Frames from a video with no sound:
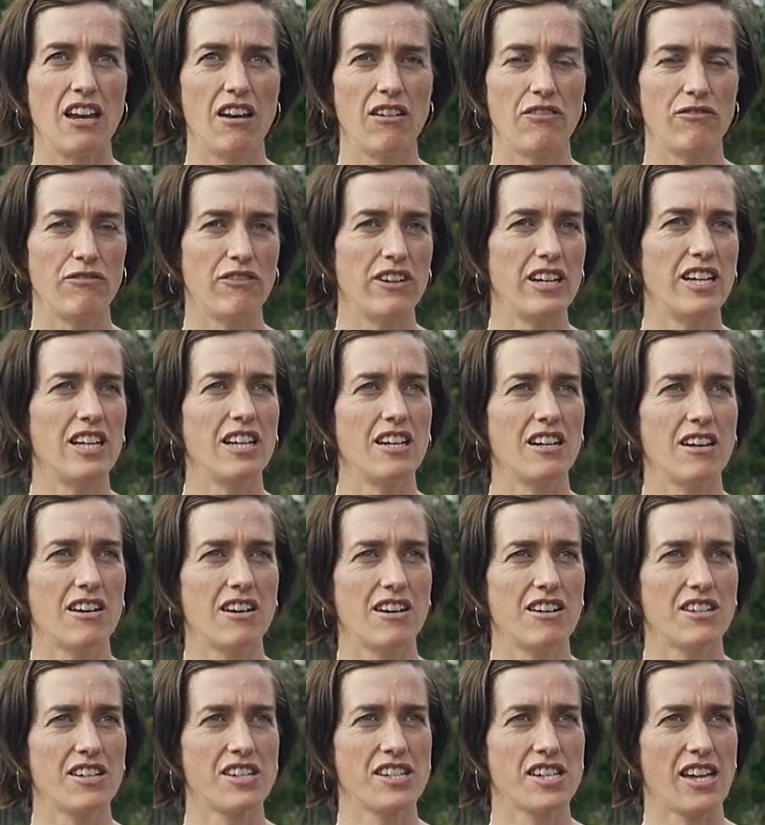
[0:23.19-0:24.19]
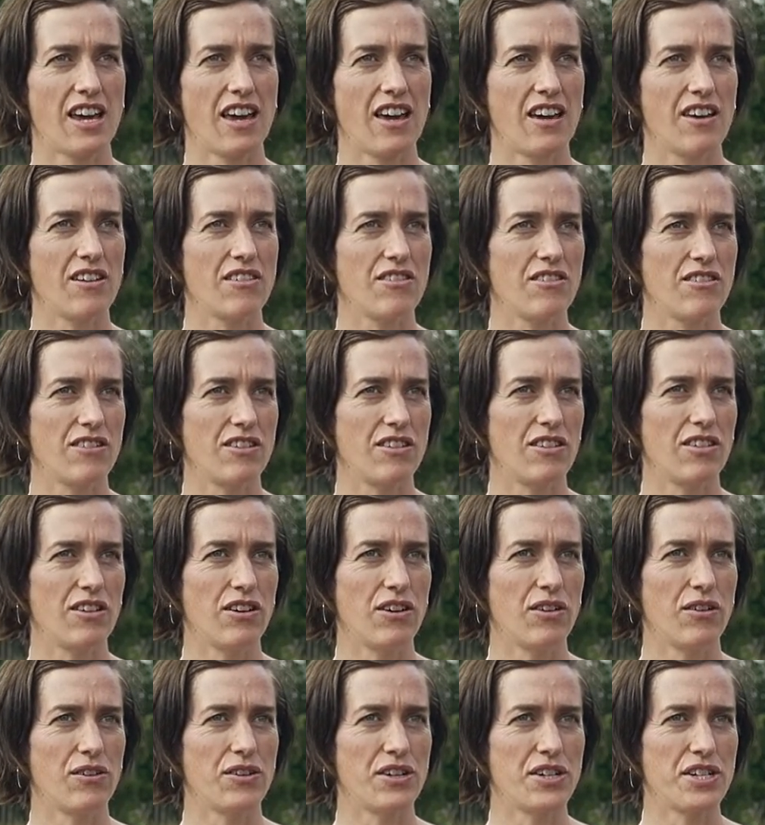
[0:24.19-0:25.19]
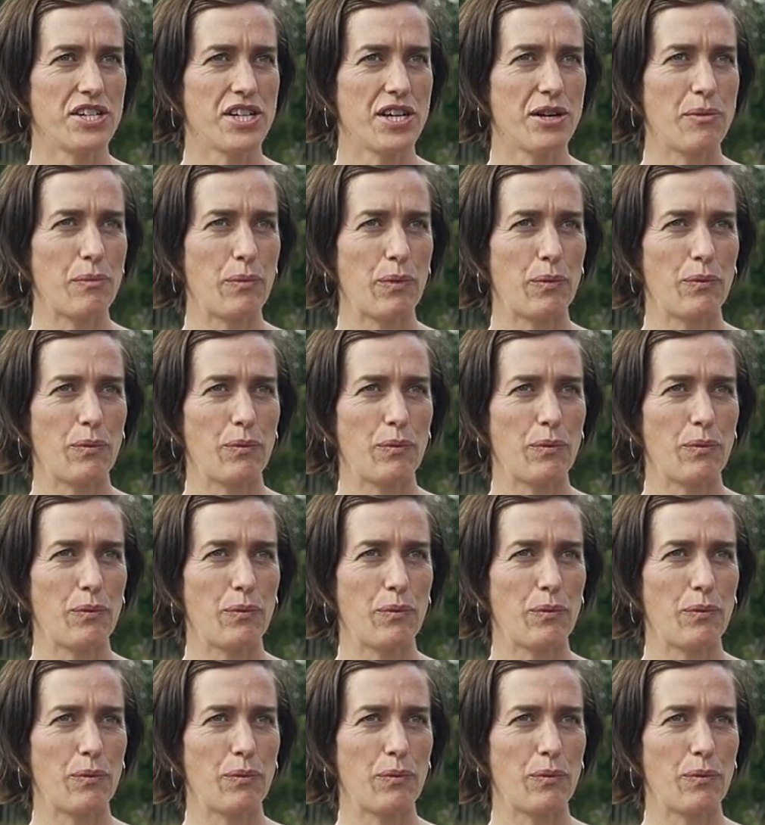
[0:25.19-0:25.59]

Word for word: really large scale ownership,